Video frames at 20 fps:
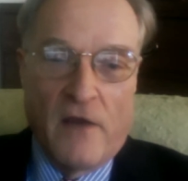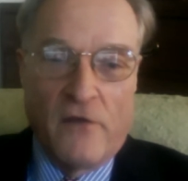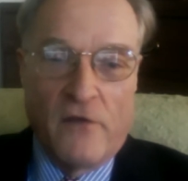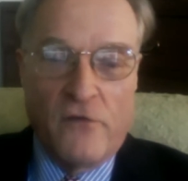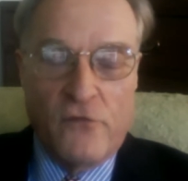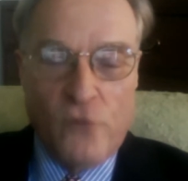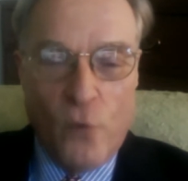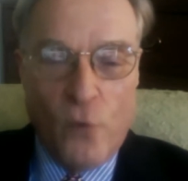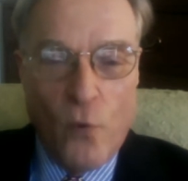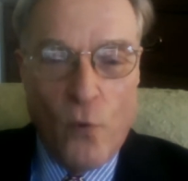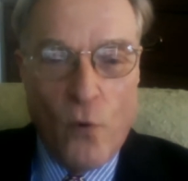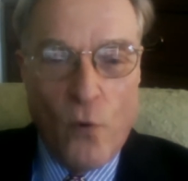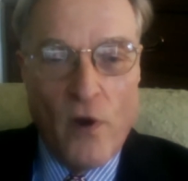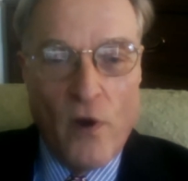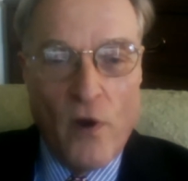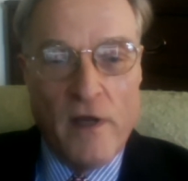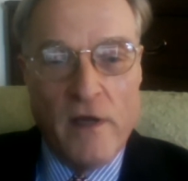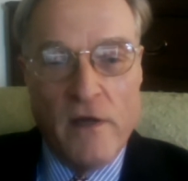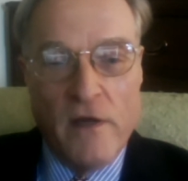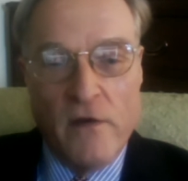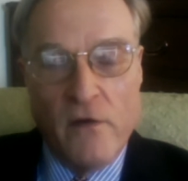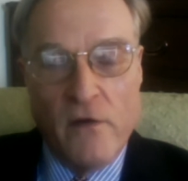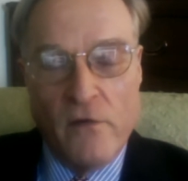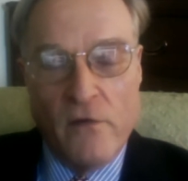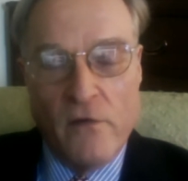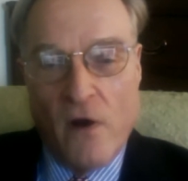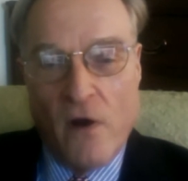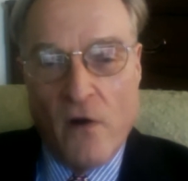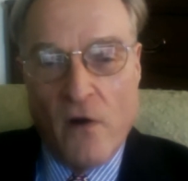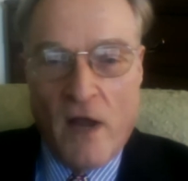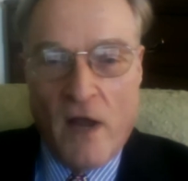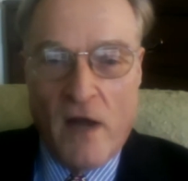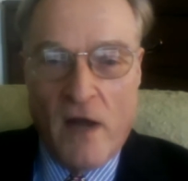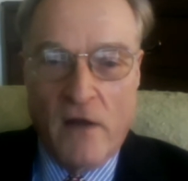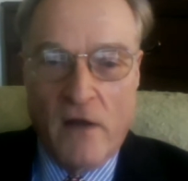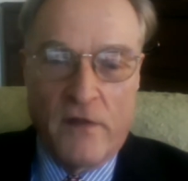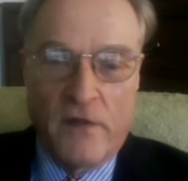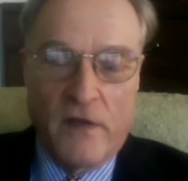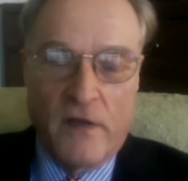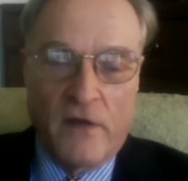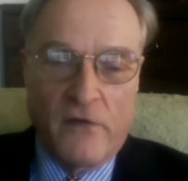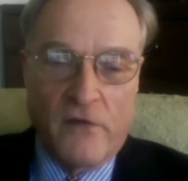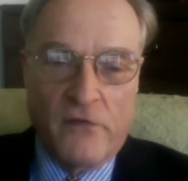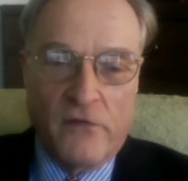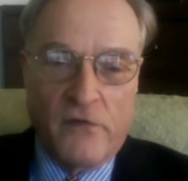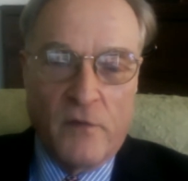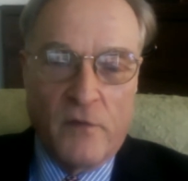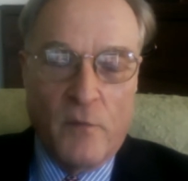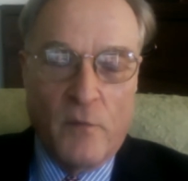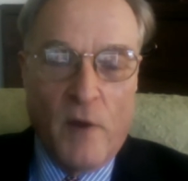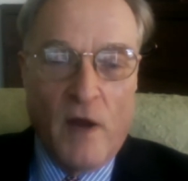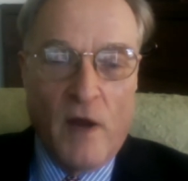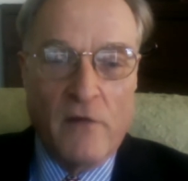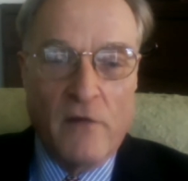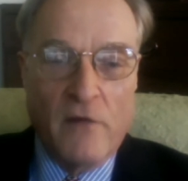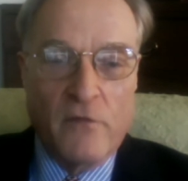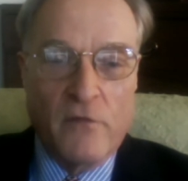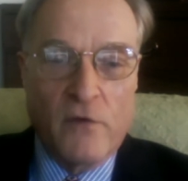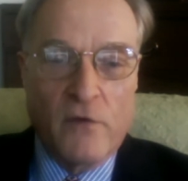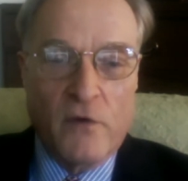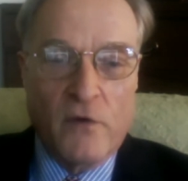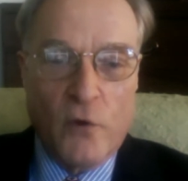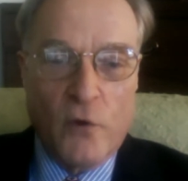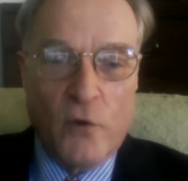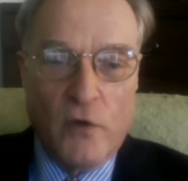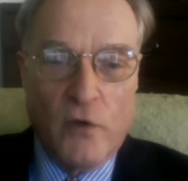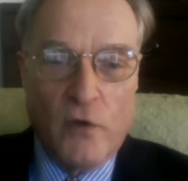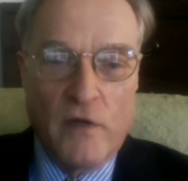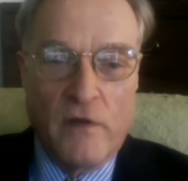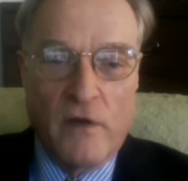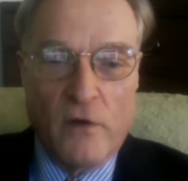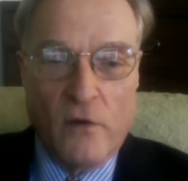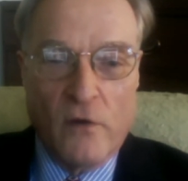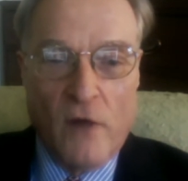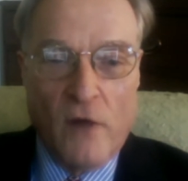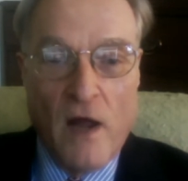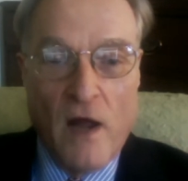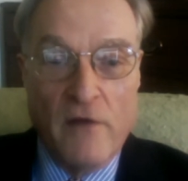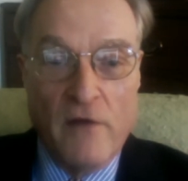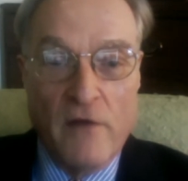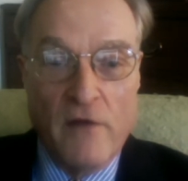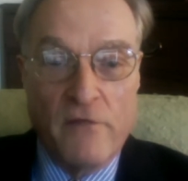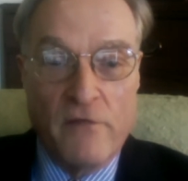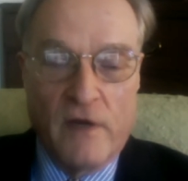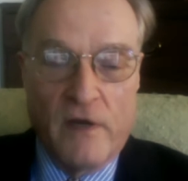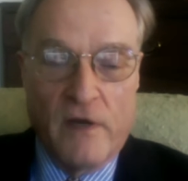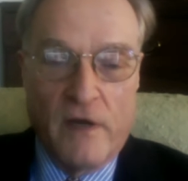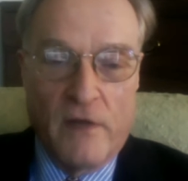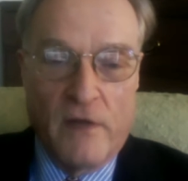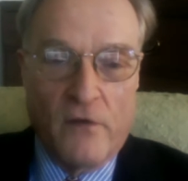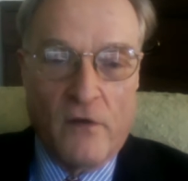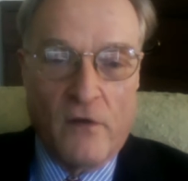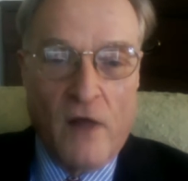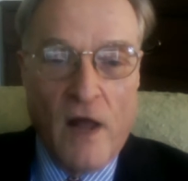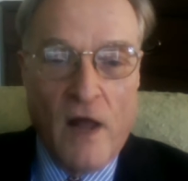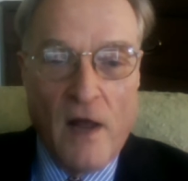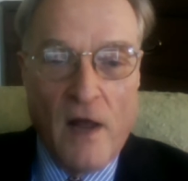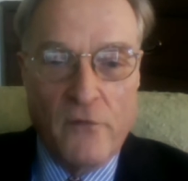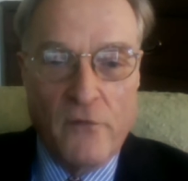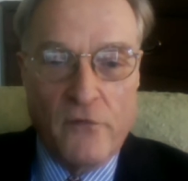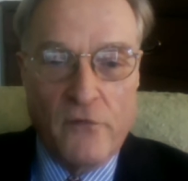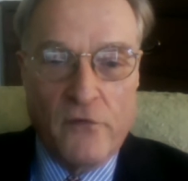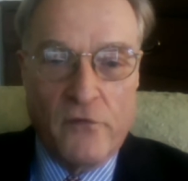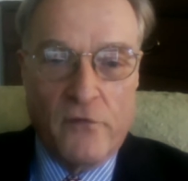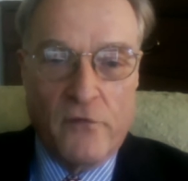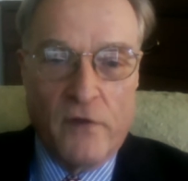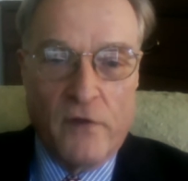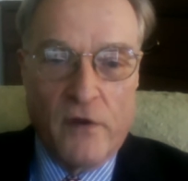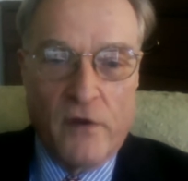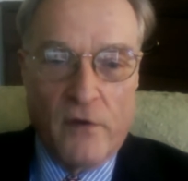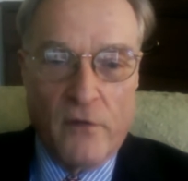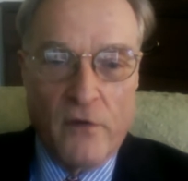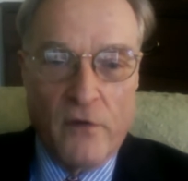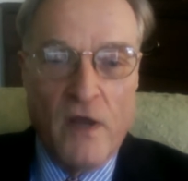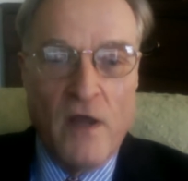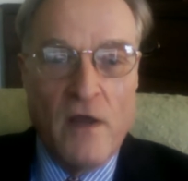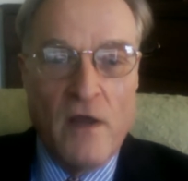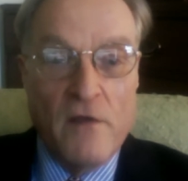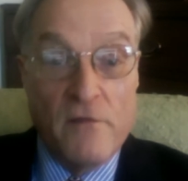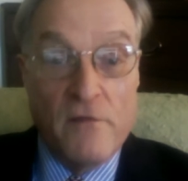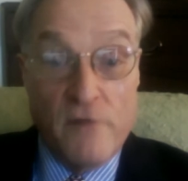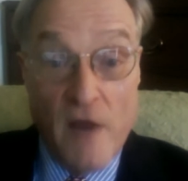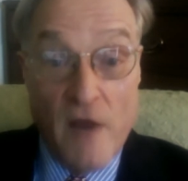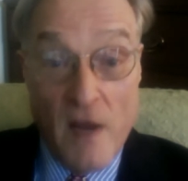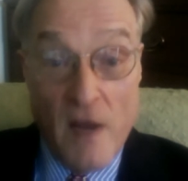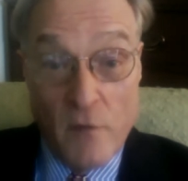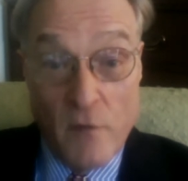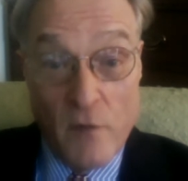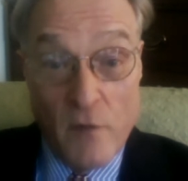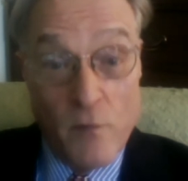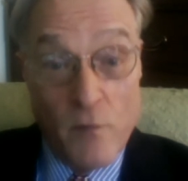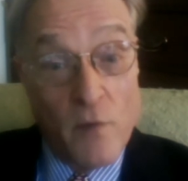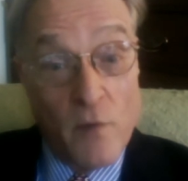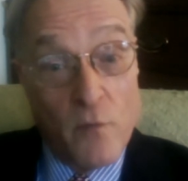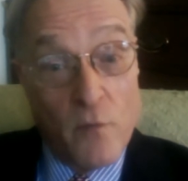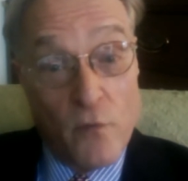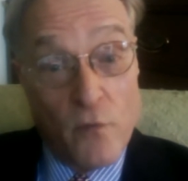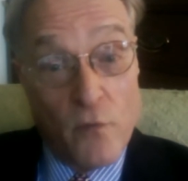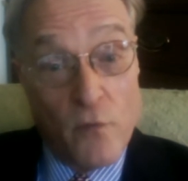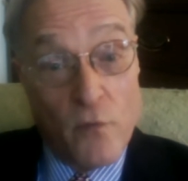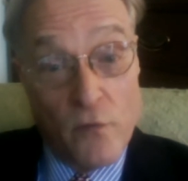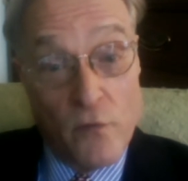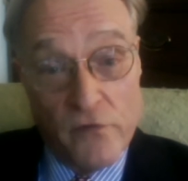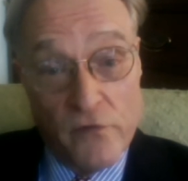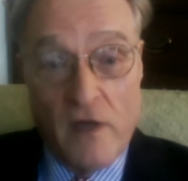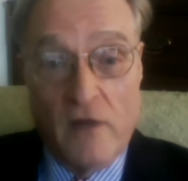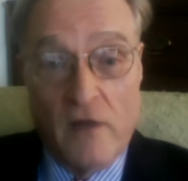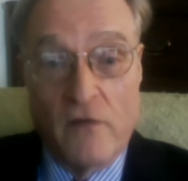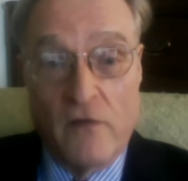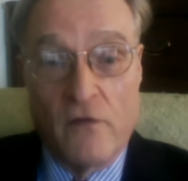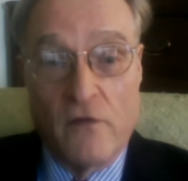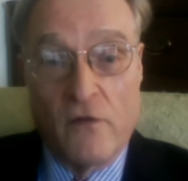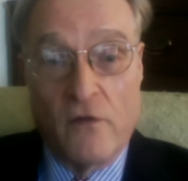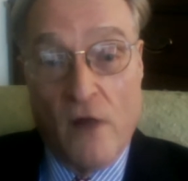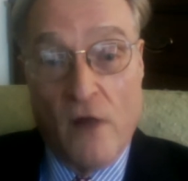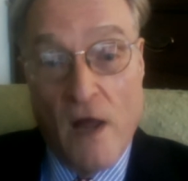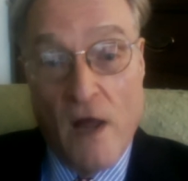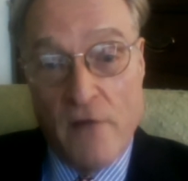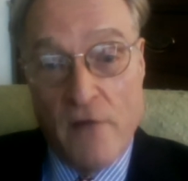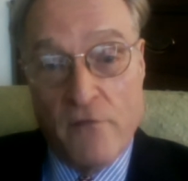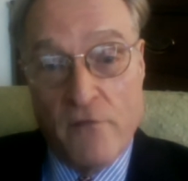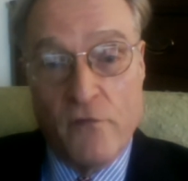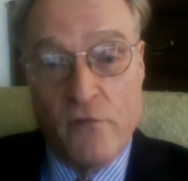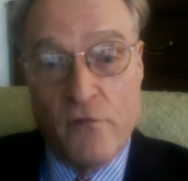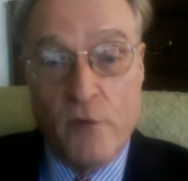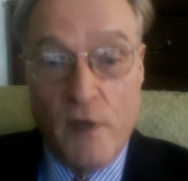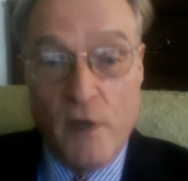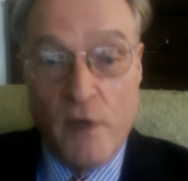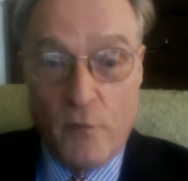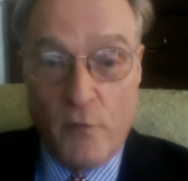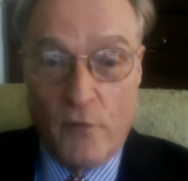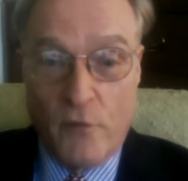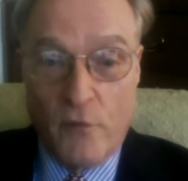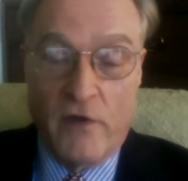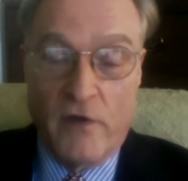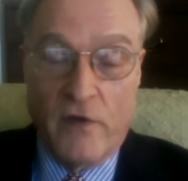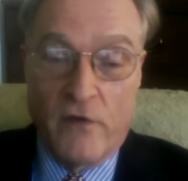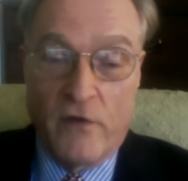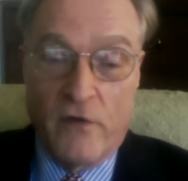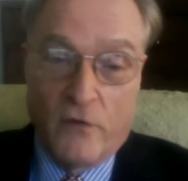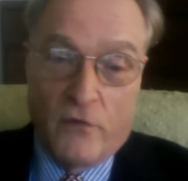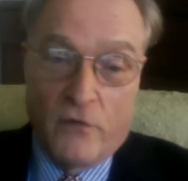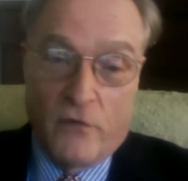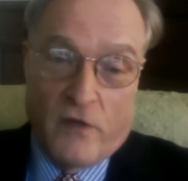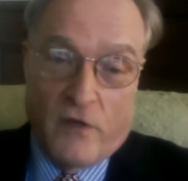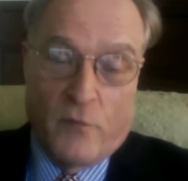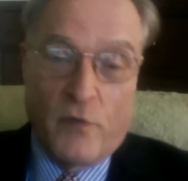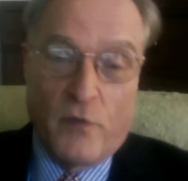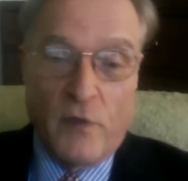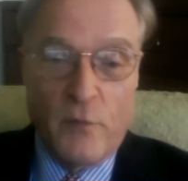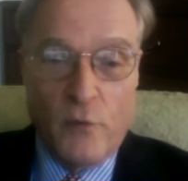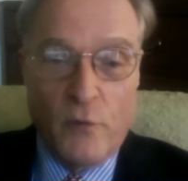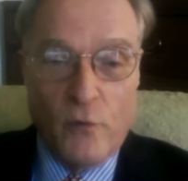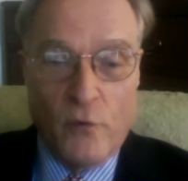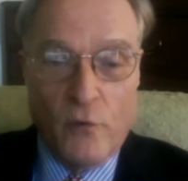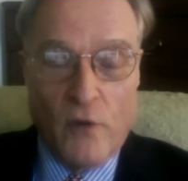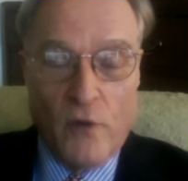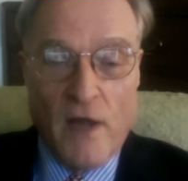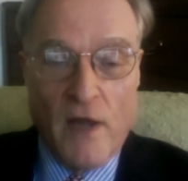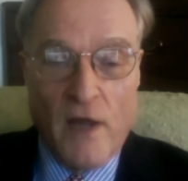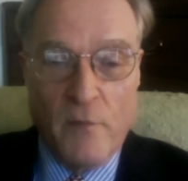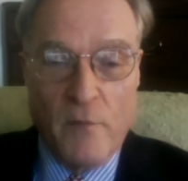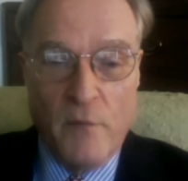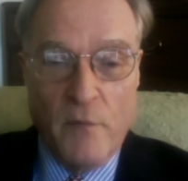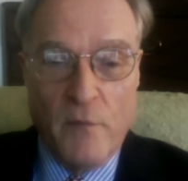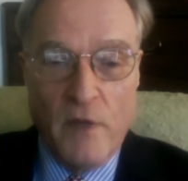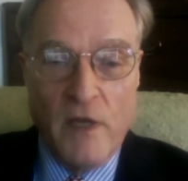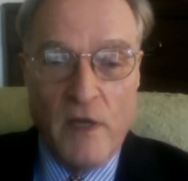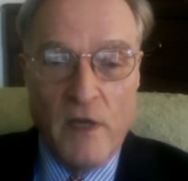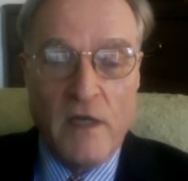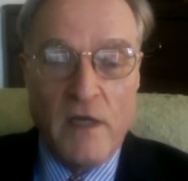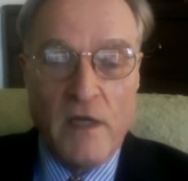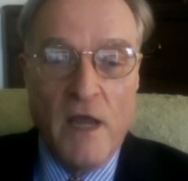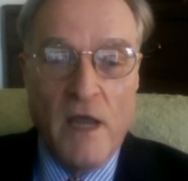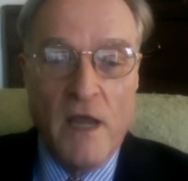joy and all kind of things that might have occurred in their life and in the lives of their family members and in the life of people that knew them, people like me.